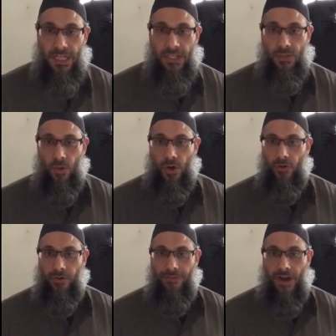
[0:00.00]
So
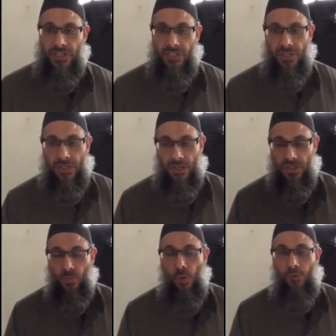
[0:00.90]
coronavirus is a
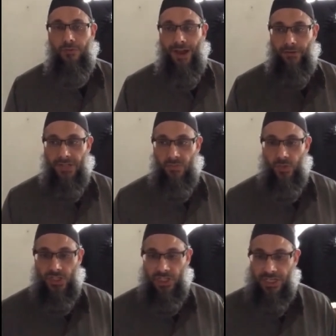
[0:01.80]
small virus
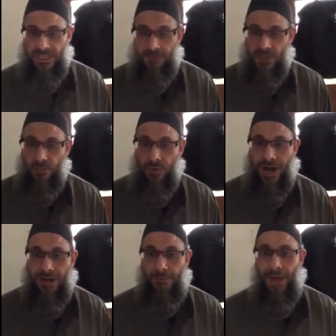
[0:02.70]
which is
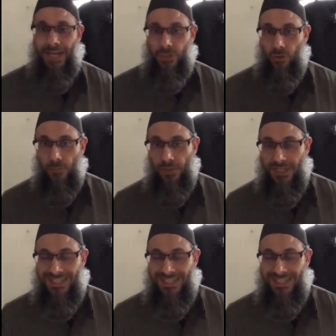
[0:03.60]
spread by droplets.